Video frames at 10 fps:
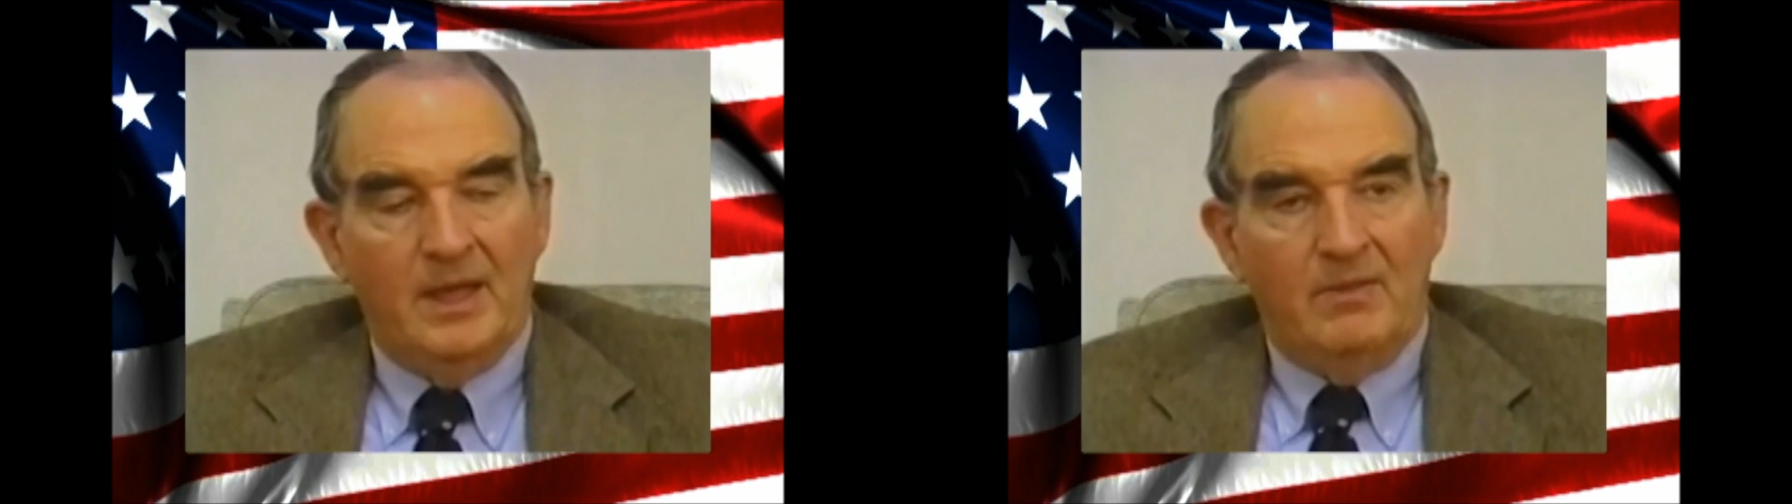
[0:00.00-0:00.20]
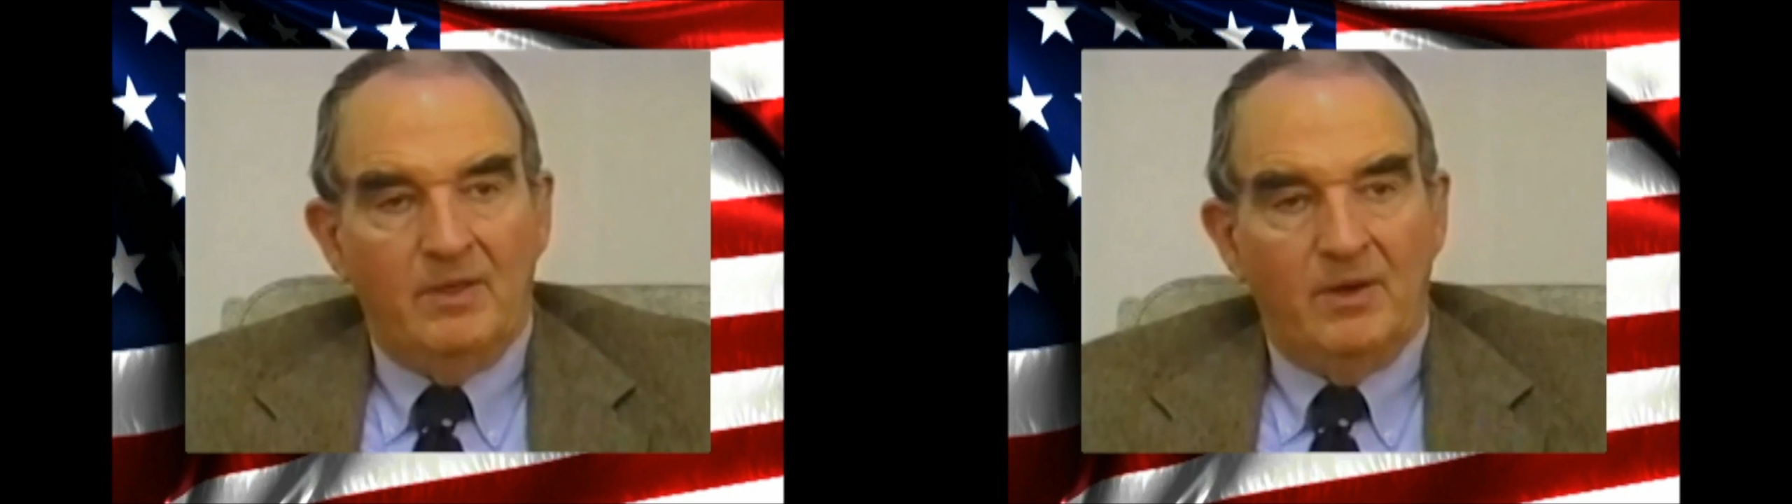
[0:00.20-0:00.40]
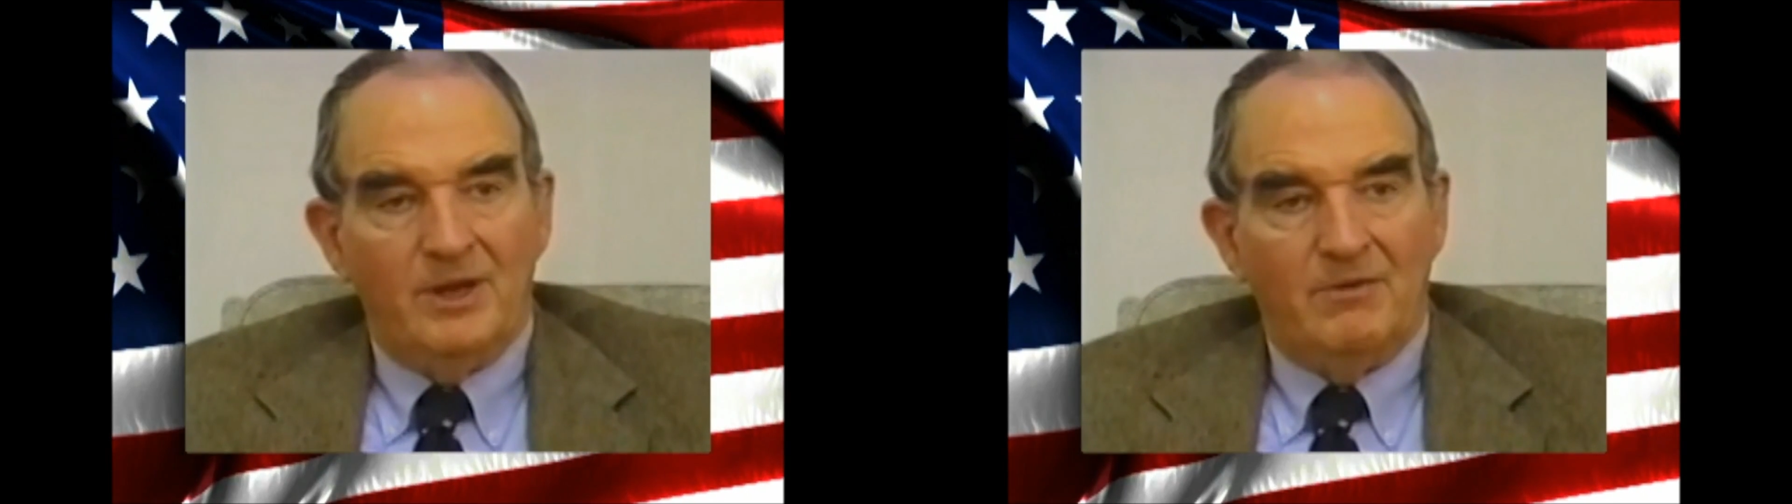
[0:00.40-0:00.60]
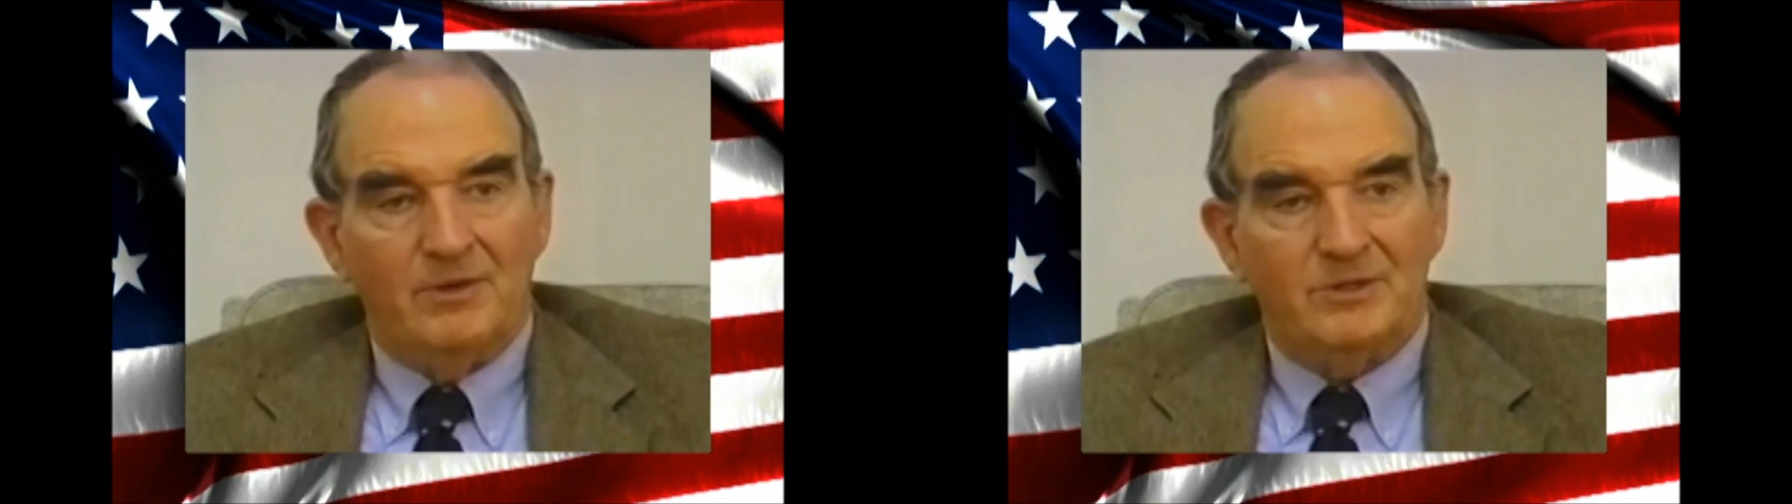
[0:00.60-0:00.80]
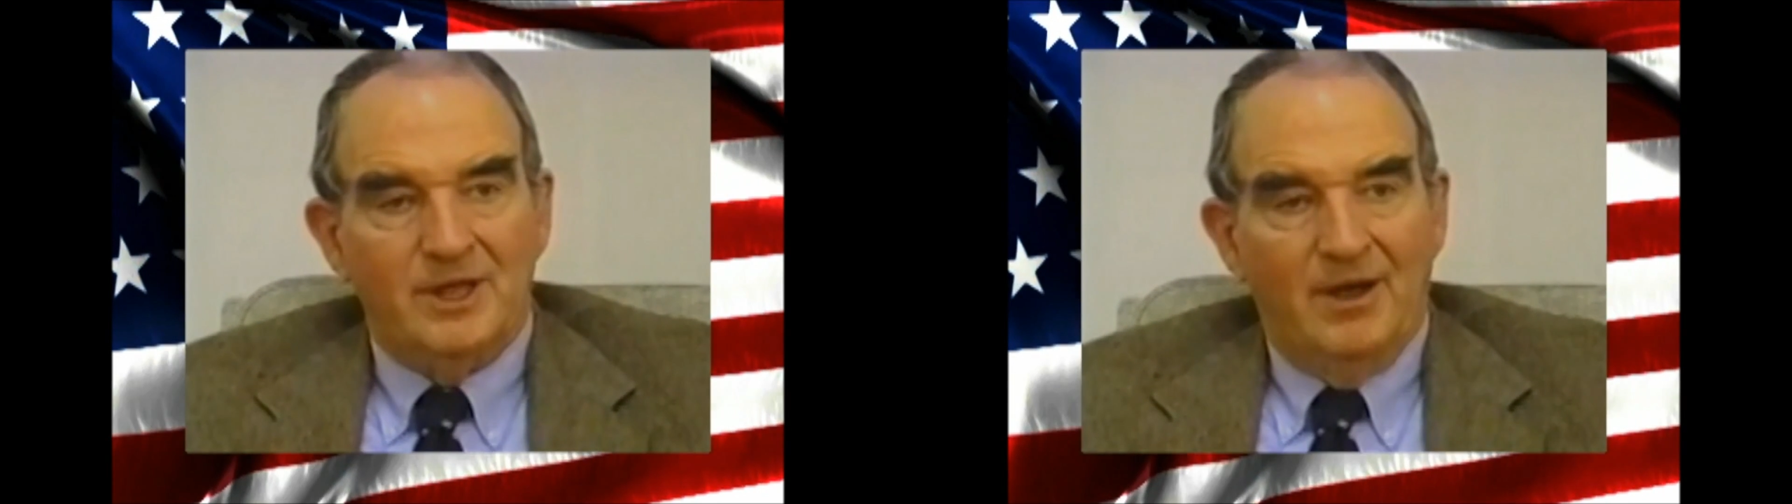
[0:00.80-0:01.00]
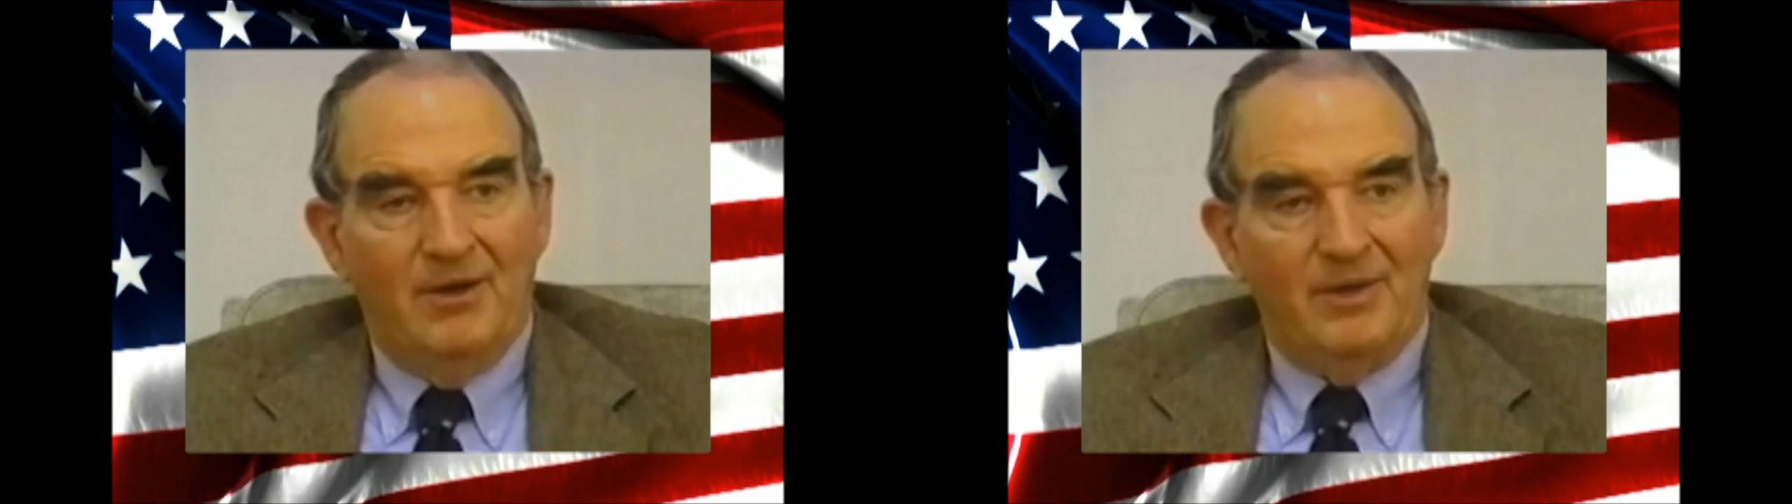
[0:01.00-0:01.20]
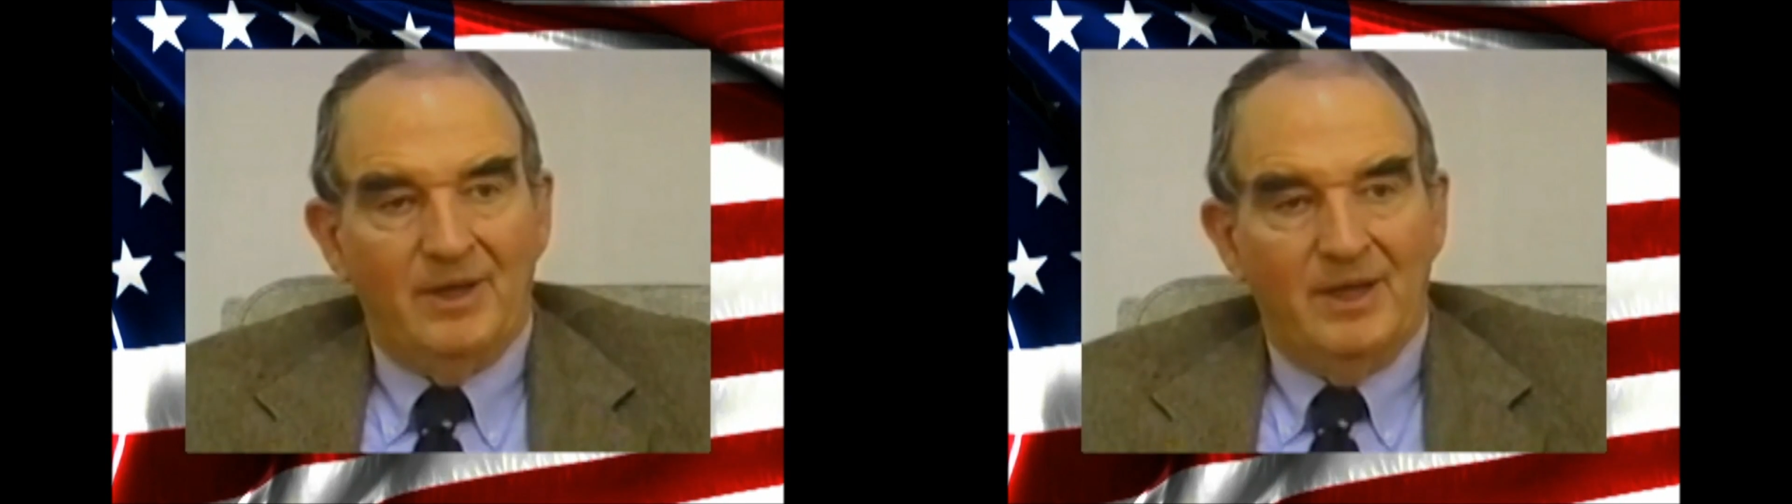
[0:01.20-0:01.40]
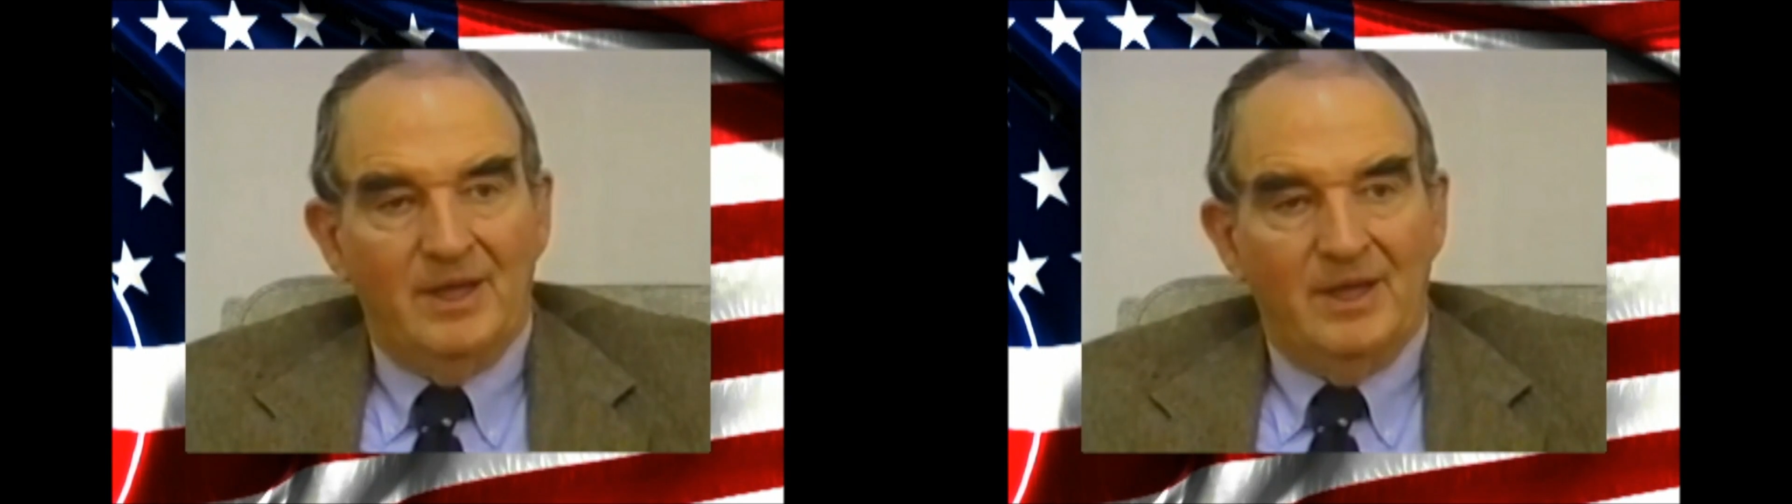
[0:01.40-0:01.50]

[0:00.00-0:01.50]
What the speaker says: The only difference now